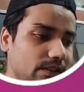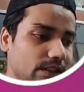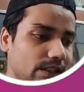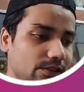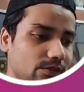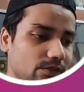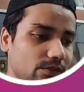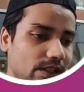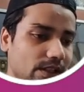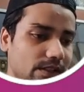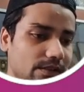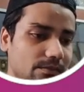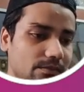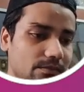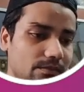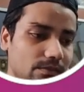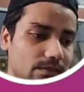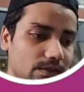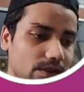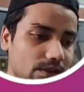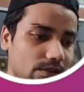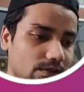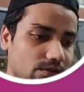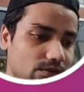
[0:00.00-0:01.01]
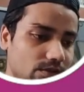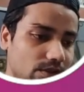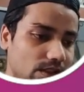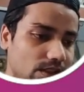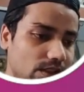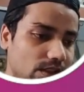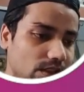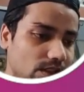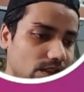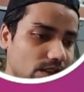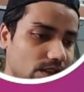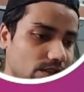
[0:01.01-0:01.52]
then you can see
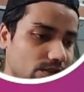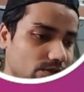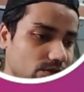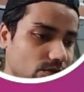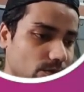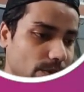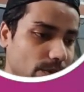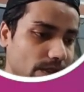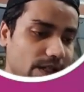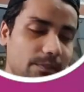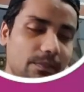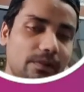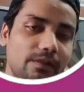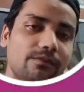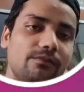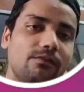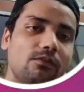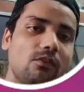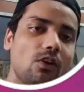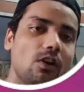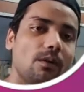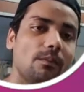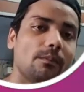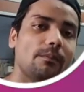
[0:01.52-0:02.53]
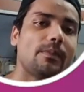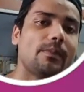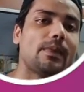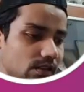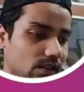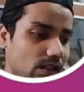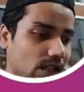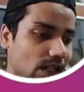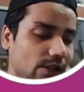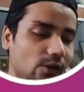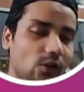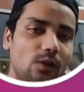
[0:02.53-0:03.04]
here is super admin form.
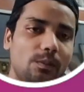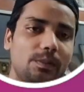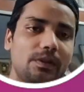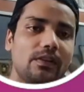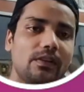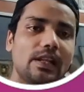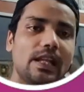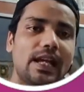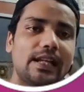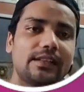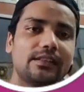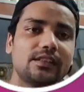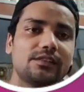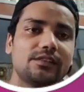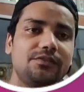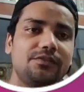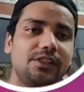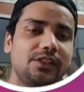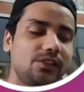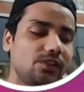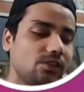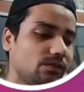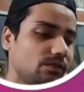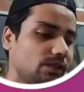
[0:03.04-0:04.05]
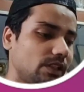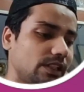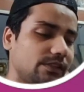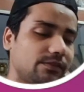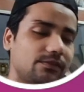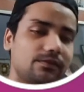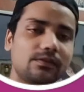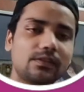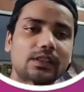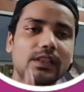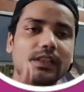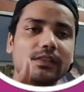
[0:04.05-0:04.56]
I hope you like this video. Give
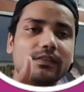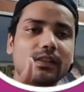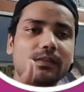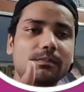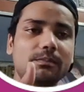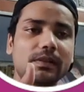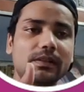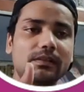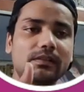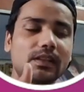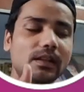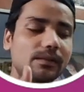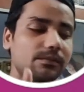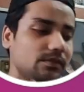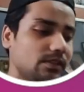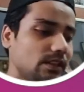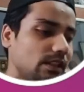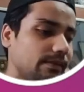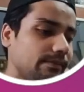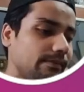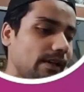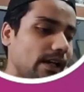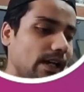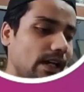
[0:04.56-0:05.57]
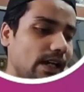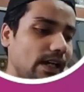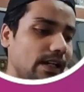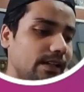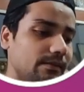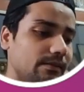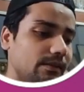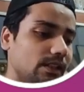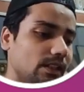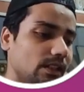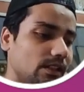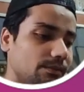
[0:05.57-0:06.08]
it big thumbs up,
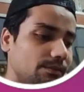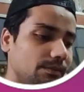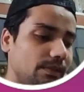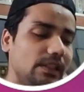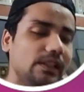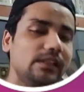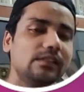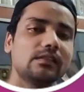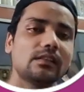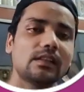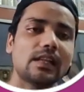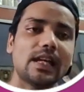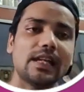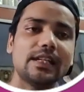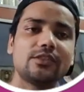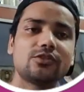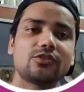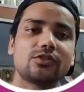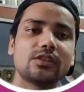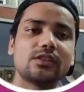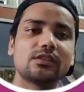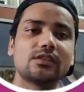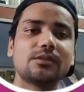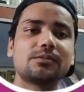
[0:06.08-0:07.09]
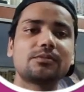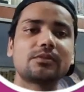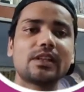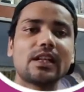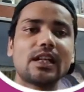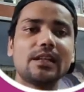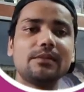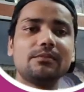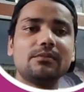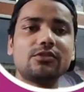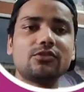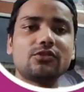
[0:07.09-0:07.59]
and please like, share,
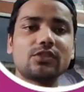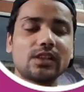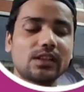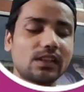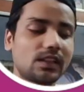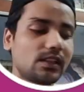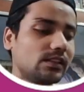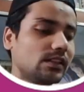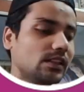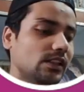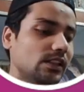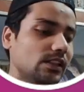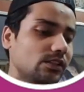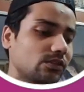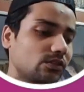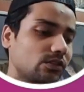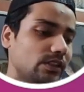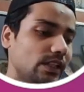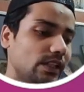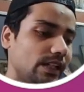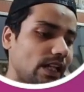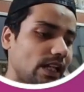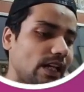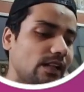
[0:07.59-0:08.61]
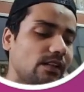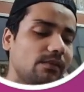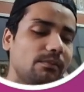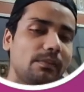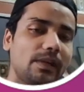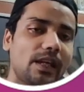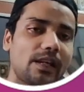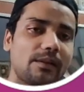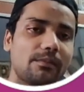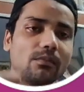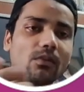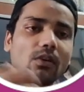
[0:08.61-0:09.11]
subscribe this channel, so that I'll
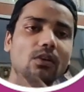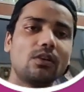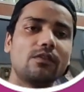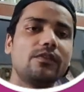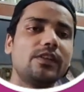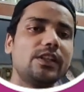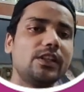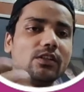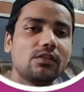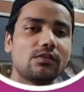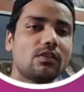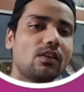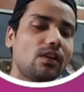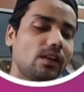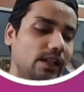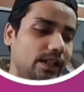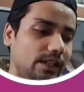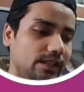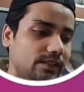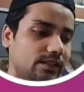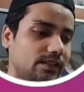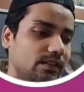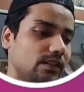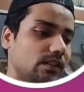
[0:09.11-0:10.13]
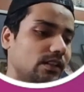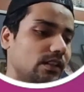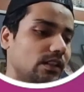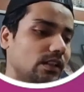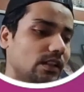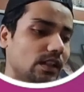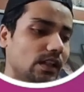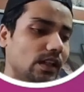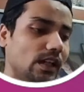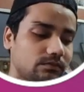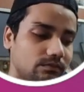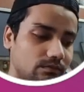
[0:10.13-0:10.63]
make more videos on it.
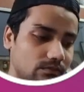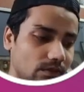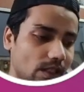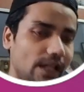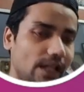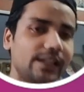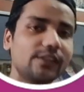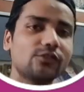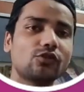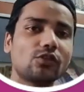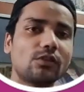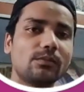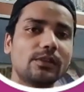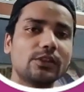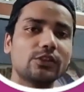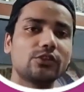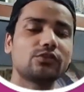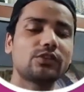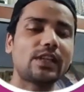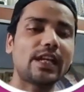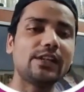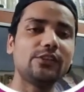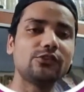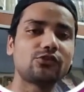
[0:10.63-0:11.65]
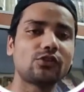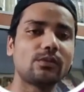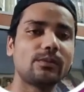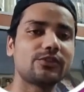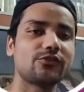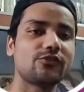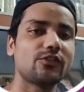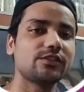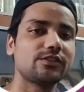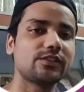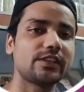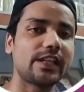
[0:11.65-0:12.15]
Thank you so much. Thank you so much
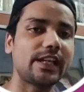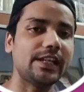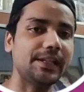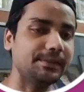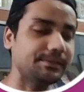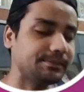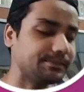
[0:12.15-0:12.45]
once again.